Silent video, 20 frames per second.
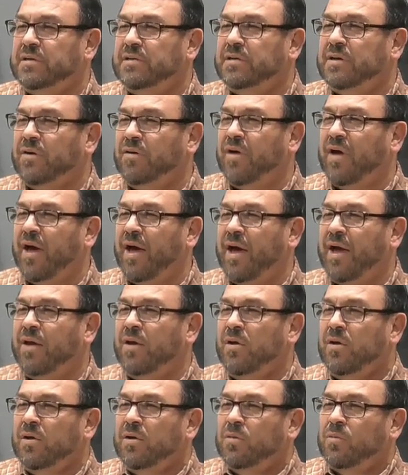Okay,
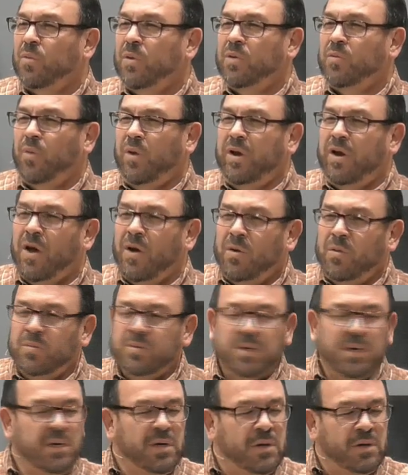when we
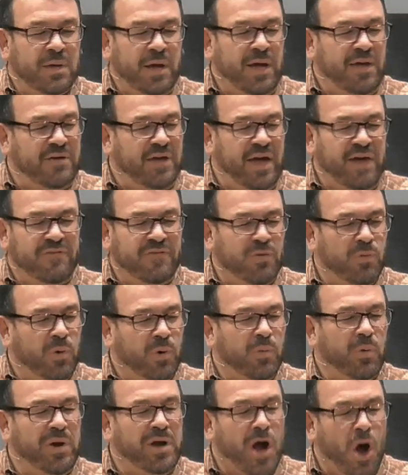don't, even when
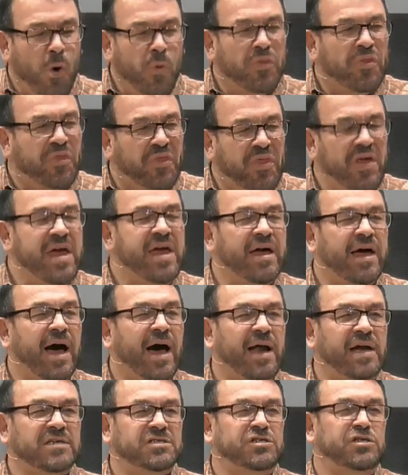we don't think
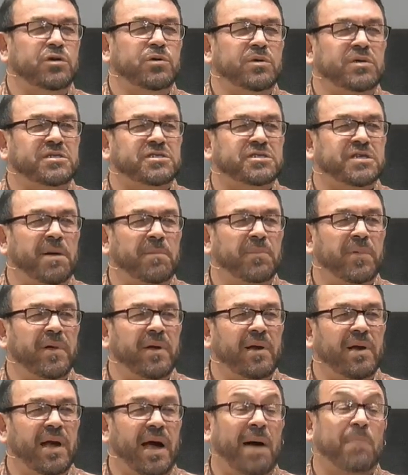God is doing
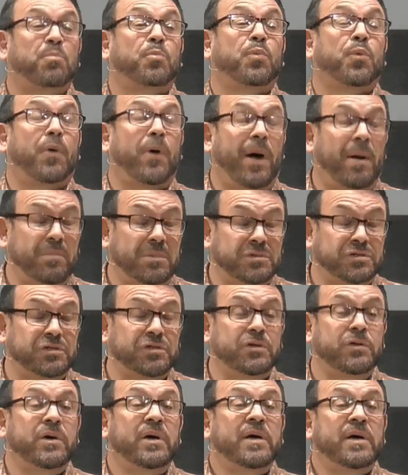something, I promise
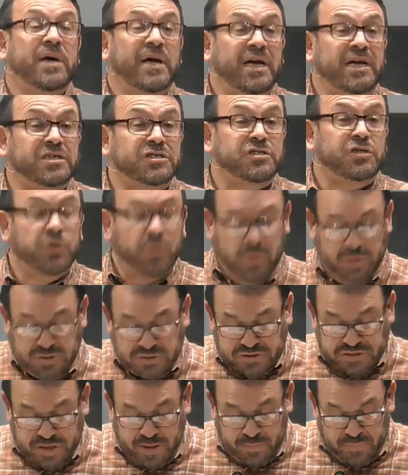you, He's doing
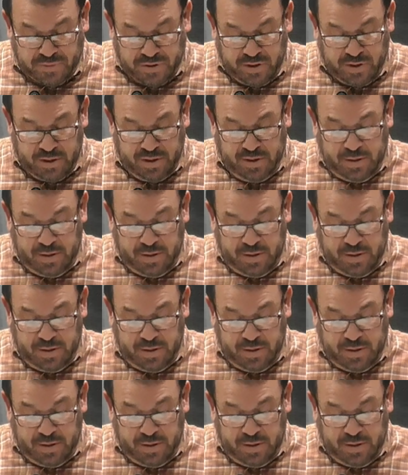something.